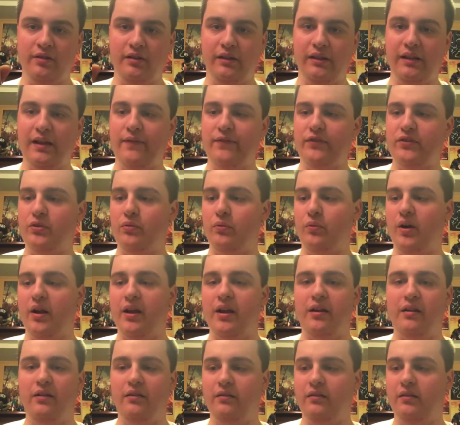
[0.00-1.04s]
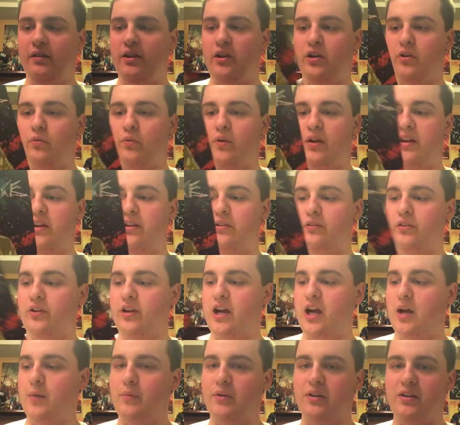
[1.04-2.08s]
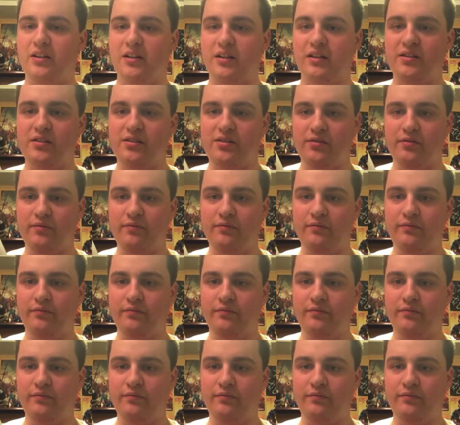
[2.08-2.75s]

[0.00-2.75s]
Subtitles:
left to right, like a regular comic does.